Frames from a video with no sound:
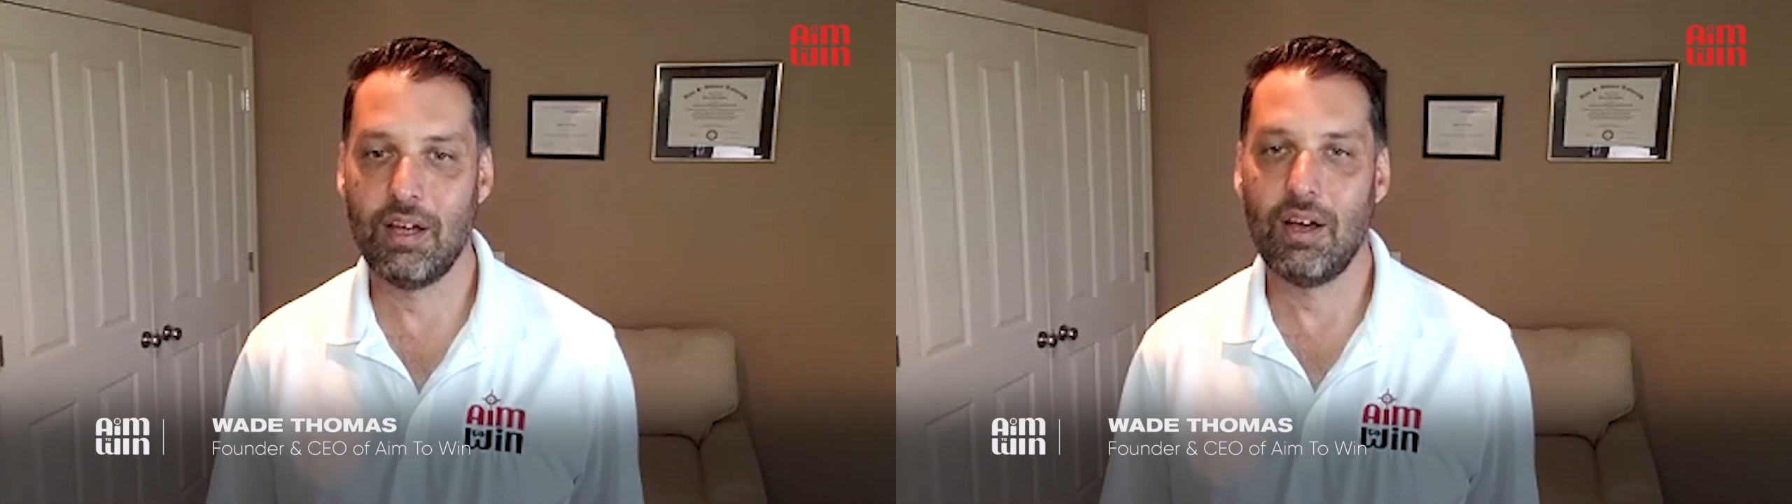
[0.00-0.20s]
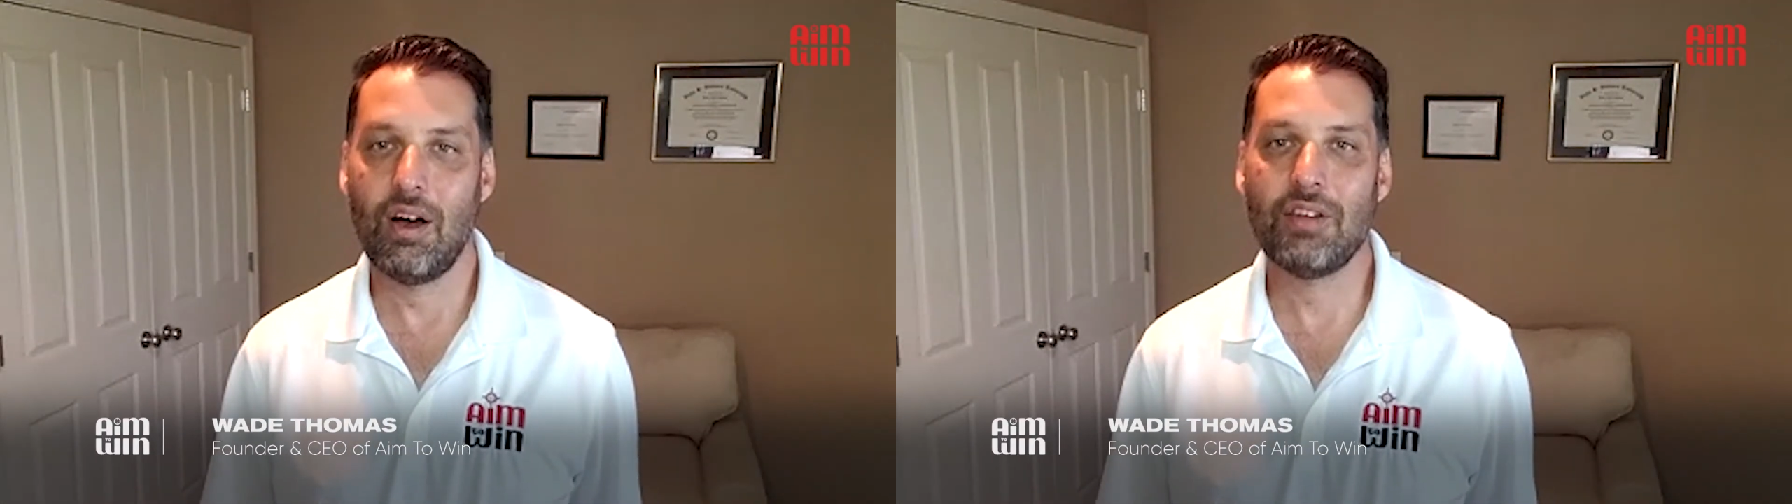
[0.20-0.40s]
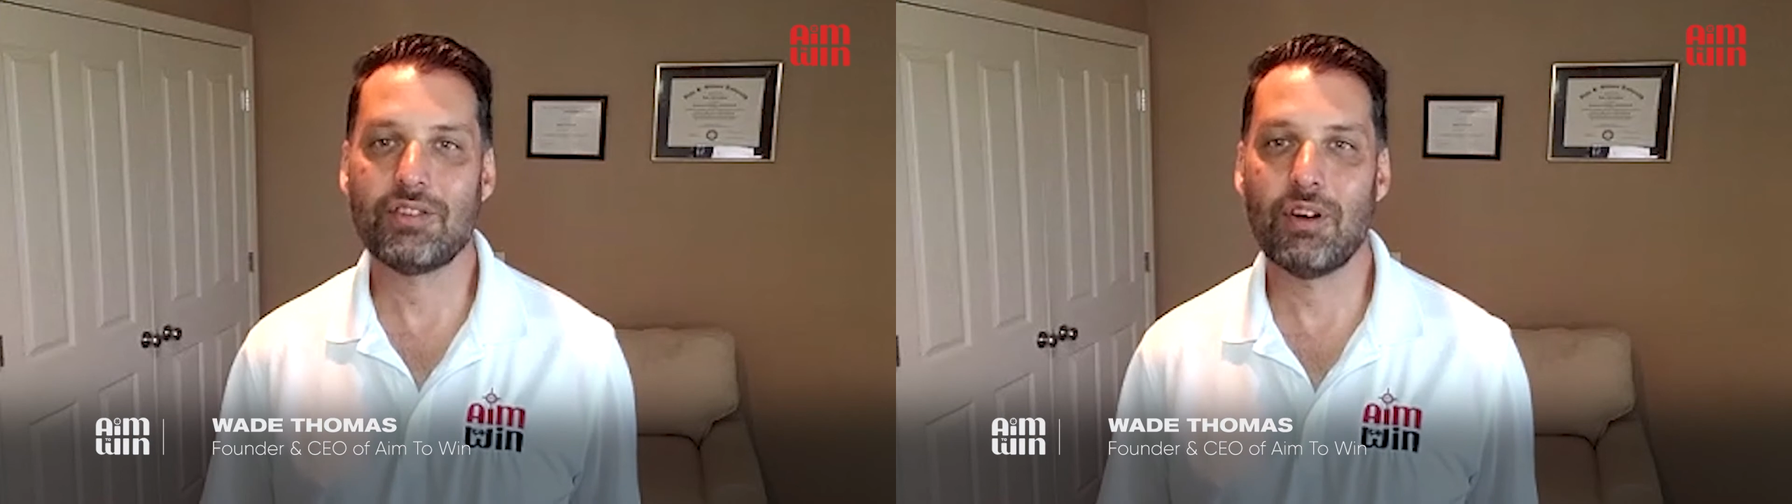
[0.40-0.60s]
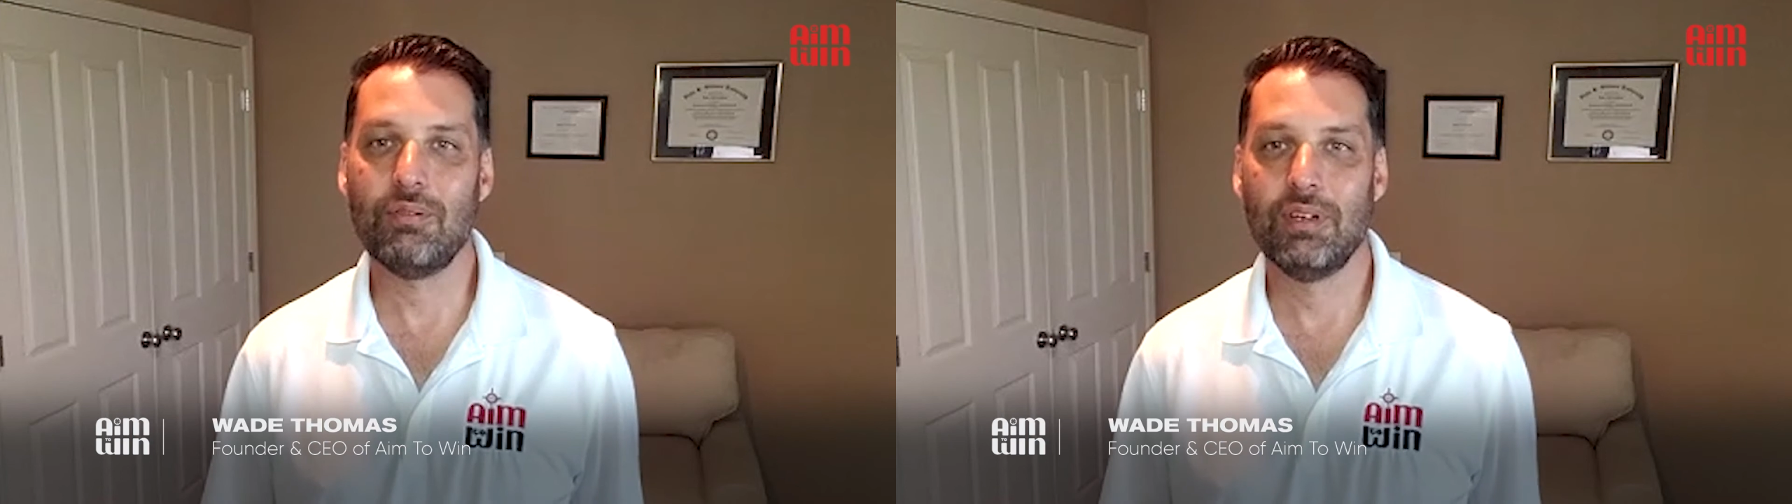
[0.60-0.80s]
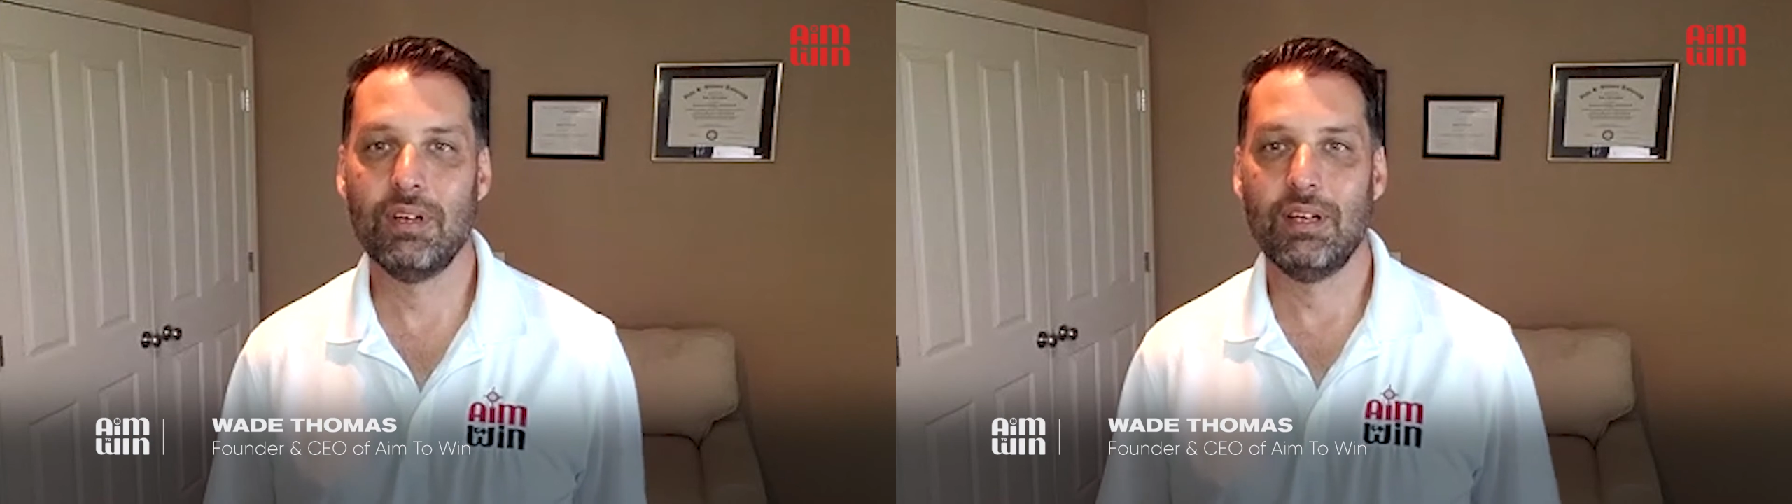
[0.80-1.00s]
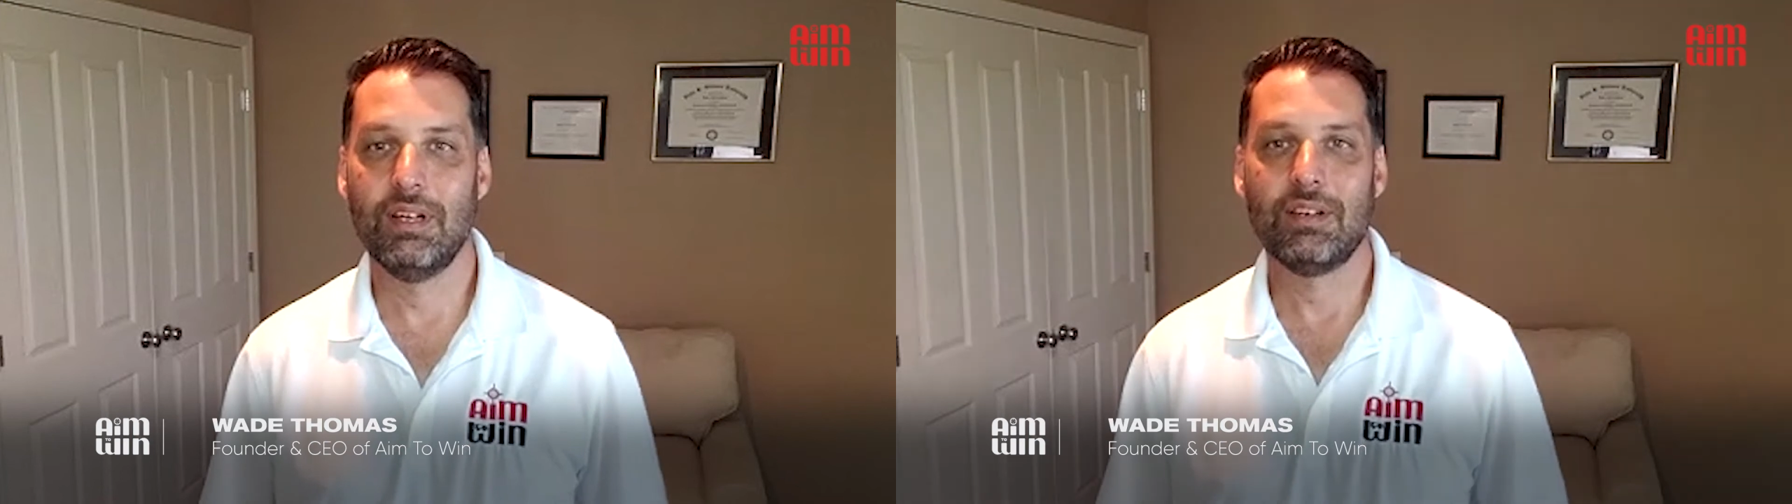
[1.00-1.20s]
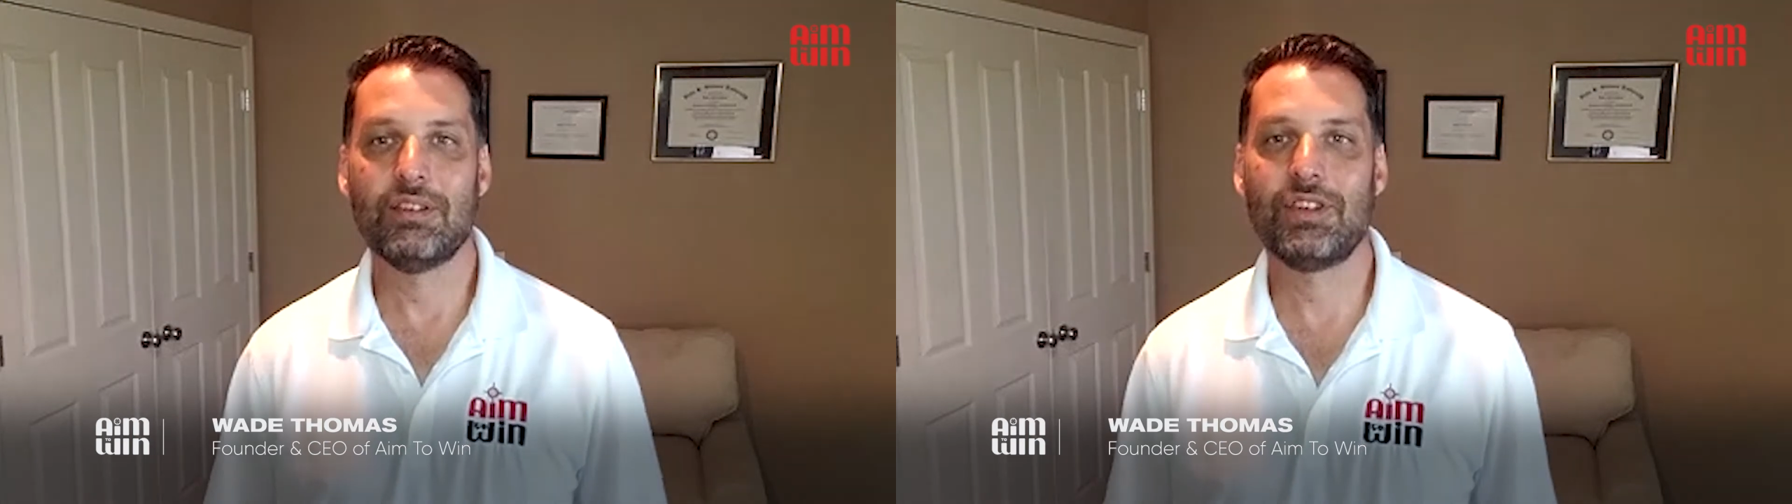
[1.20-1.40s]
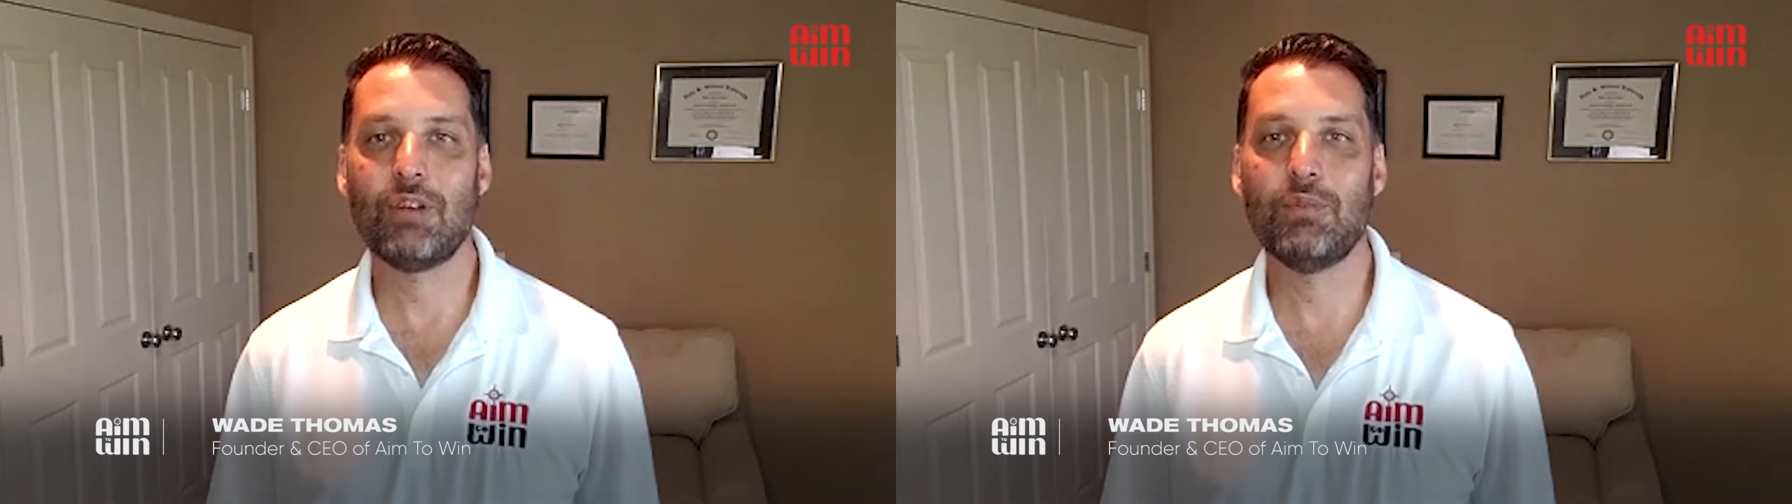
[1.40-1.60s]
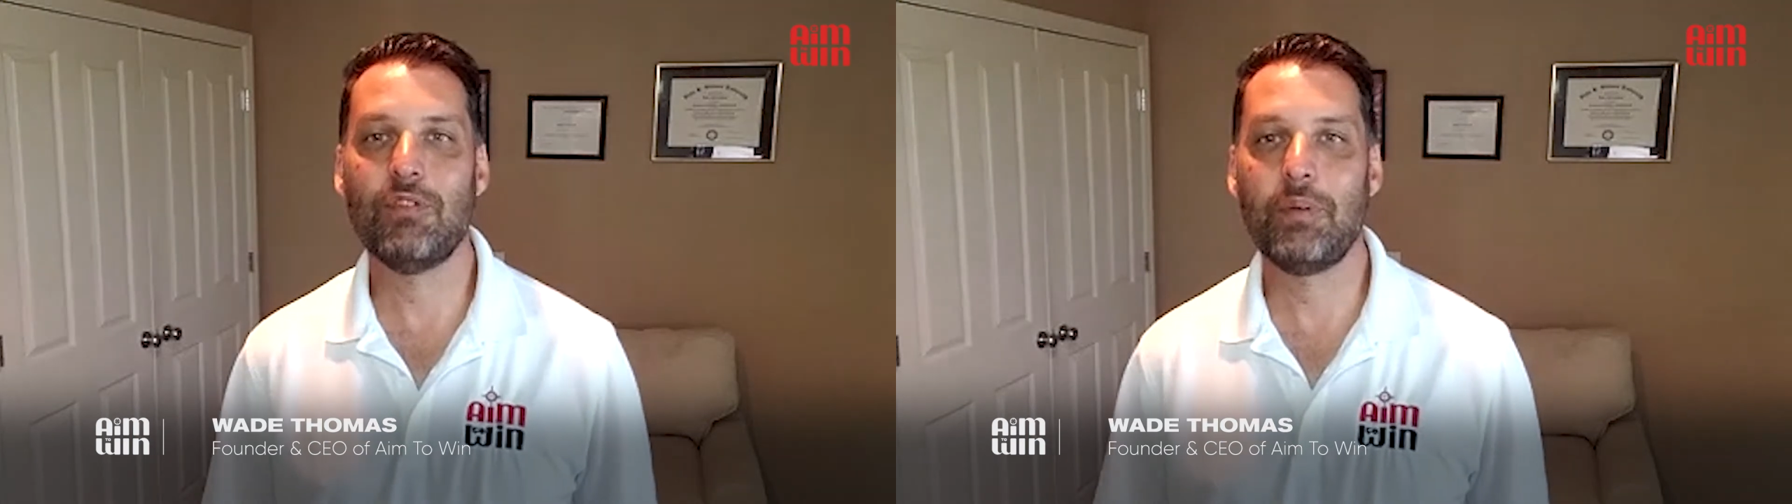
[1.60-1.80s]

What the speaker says: Also, consider moving